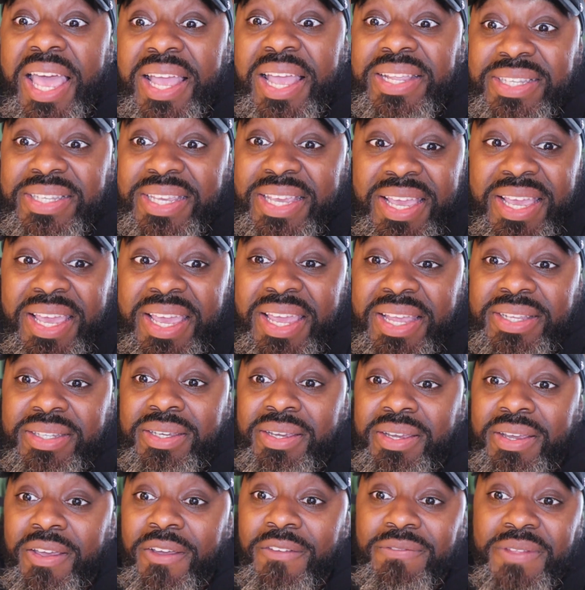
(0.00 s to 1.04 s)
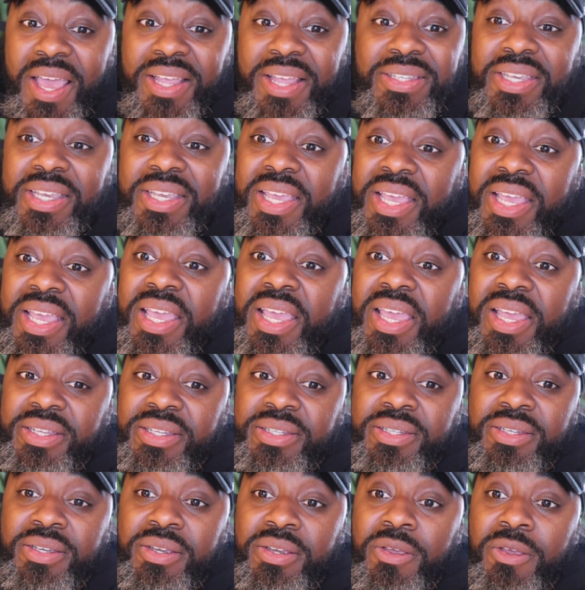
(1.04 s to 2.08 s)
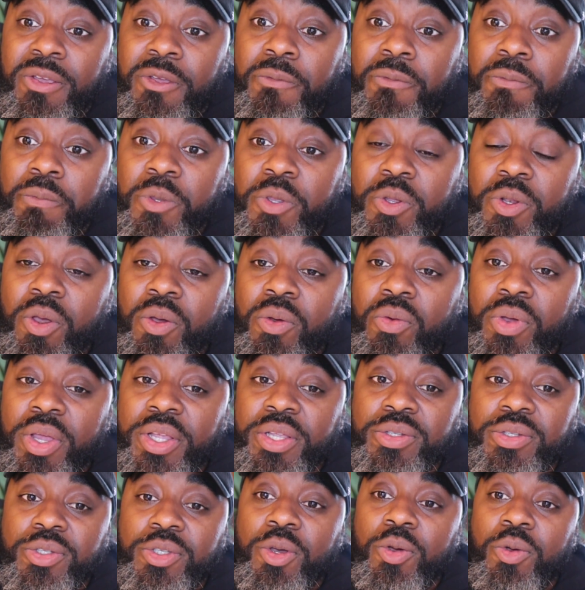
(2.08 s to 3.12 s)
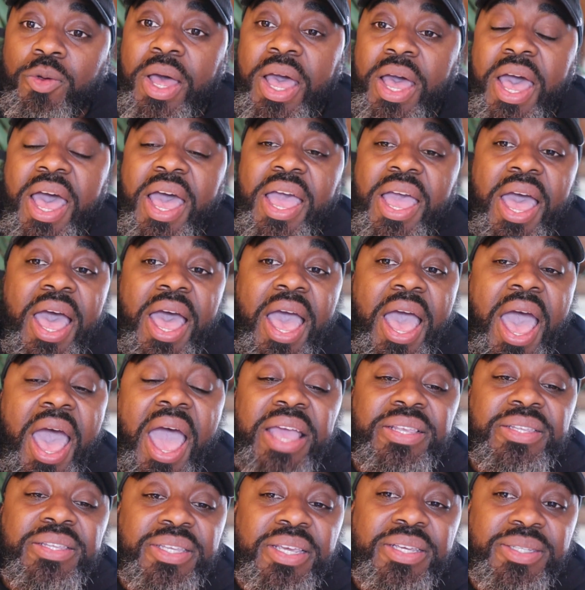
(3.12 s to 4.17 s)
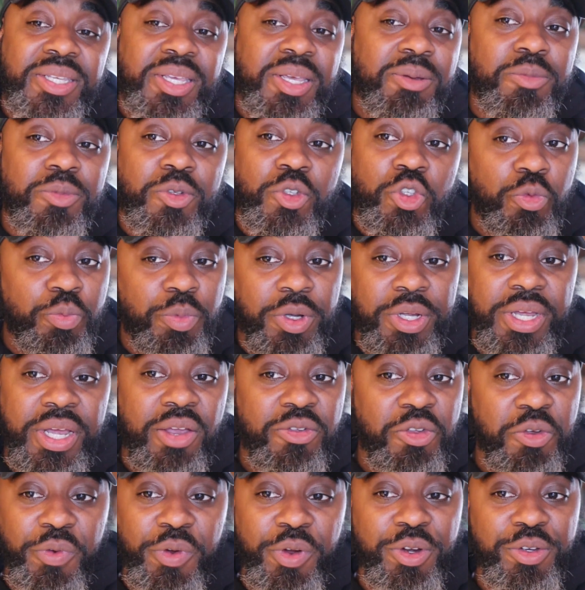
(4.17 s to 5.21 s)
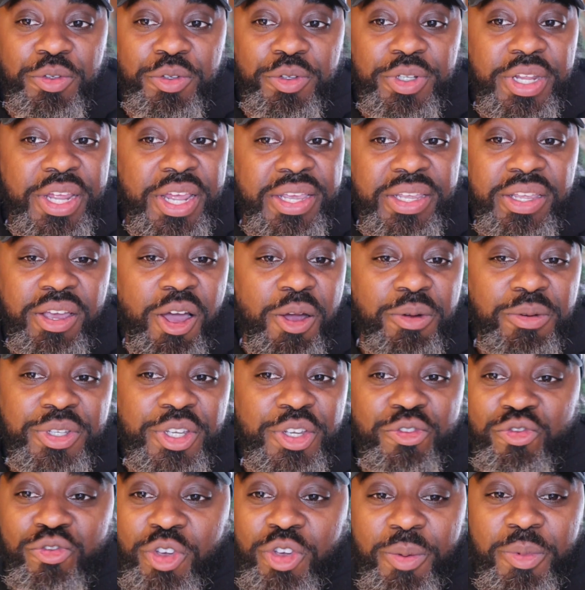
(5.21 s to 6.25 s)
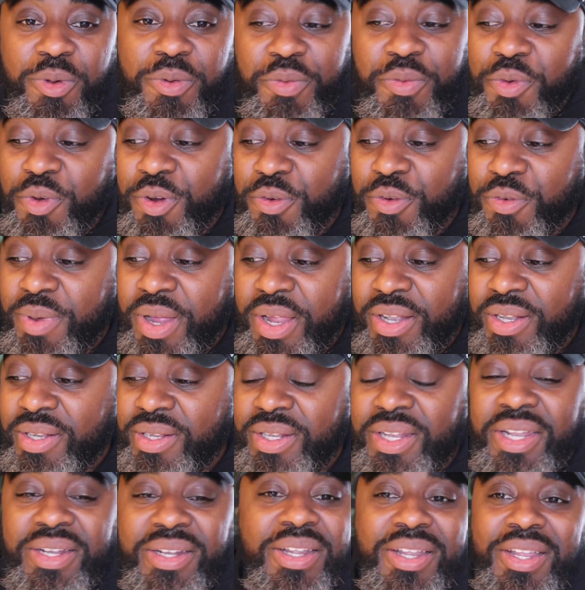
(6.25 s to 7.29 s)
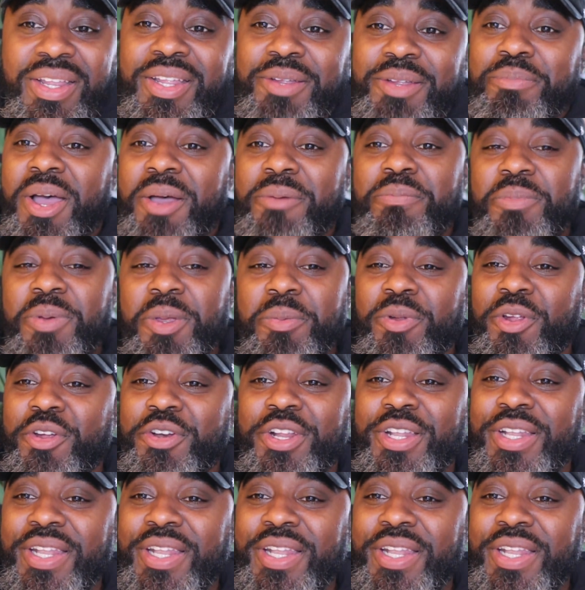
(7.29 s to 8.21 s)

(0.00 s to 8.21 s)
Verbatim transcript: that's it. That's it. You know, and so I, I say something super controversial that I always get in trouble for. For my my people on the